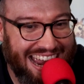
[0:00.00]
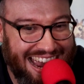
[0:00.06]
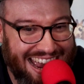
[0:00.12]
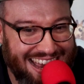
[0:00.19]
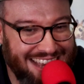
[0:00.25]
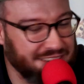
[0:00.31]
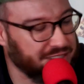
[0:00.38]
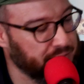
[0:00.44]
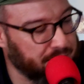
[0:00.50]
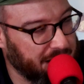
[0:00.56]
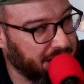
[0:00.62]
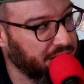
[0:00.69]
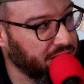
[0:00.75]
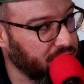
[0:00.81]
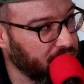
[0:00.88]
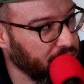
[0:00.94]
ass
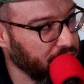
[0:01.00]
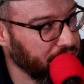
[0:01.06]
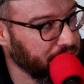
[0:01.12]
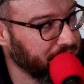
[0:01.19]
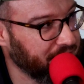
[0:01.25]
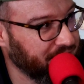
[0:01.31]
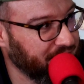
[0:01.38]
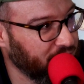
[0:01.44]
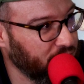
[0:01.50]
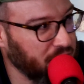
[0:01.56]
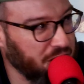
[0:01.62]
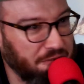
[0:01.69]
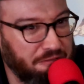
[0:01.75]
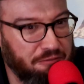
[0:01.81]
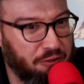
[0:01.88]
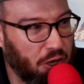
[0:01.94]
bin, dude. What
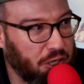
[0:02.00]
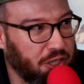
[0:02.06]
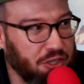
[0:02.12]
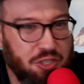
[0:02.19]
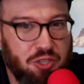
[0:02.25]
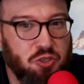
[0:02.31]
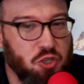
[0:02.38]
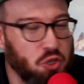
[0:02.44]
the fuck are you